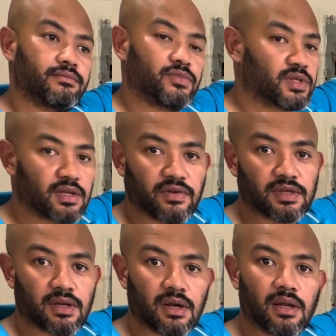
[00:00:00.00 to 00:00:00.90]
Just give us a
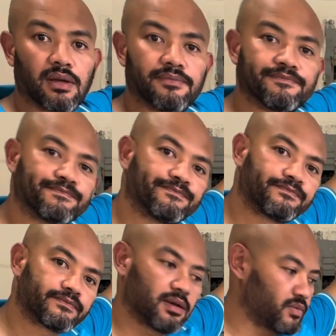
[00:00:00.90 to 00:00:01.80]
call
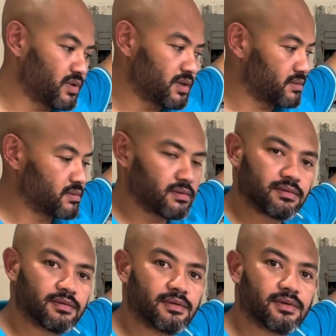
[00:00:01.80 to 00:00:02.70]
and we'll
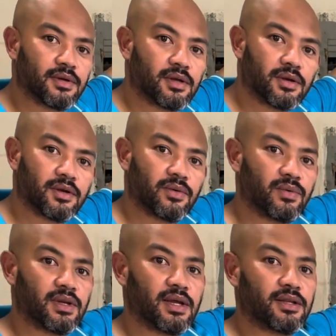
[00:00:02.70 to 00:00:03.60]

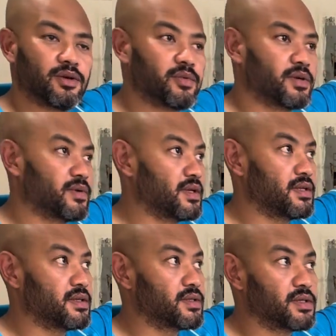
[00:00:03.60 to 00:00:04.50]
rely on you upon one of
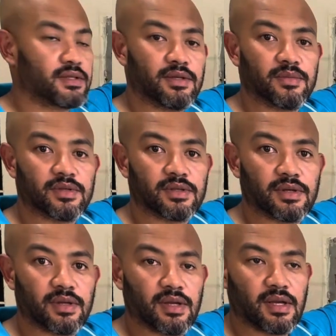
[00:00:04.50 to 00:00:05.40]
these systems.
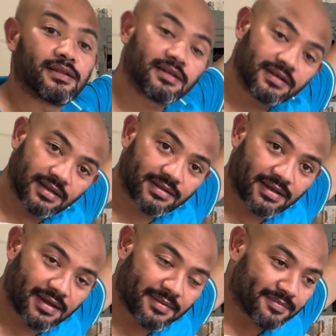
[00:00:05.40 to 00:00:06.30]
Until next
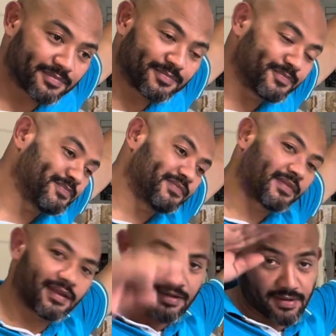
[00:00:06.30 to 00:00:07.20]
time,
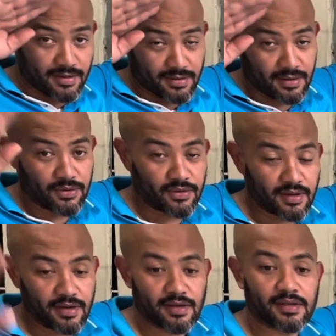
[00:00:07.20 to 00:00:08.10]
take good
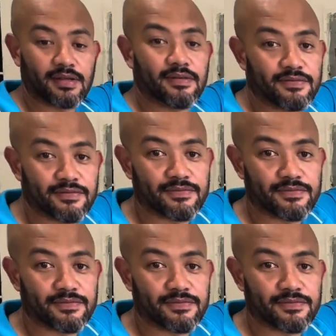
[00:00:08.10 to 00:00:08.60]
care of yourself.